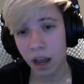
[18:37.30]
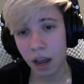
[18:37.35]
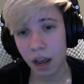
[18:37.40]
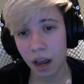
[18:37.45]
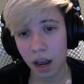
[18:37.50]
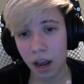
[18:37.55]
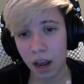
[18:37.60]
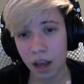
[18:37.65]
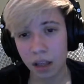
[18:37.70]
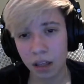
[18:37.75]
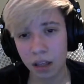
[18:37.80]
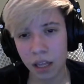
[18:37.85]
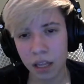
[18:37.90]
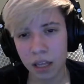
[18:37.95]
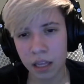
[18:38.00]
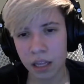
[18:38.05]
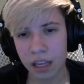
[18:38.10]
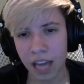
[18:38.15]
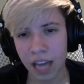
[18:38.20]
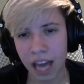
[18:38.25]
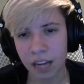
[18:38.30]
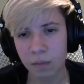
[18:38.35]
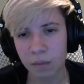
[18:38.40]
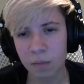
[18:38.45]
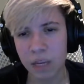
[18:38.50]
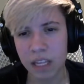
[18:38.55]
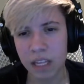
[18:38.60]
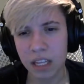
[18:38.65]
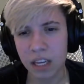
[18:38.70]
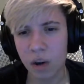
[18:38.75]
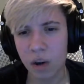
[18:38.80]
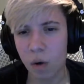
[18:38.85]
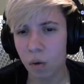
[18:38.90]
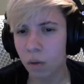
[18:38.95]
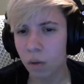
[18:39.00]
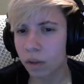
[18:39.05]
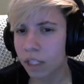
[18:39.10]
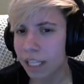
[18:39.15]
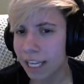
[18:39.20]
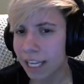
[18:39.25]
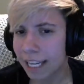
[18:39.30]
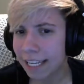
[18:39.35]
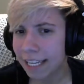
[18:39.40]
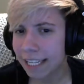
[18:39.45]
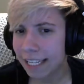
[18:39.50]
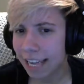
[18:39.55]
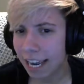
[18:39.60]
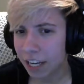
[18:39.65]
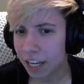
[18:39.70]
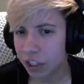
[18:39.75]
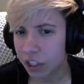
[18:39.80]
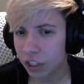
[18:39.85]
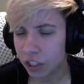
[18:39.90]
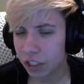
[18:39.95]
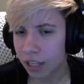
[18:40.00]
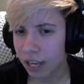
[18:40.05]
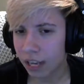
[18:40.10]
and then that be the only indication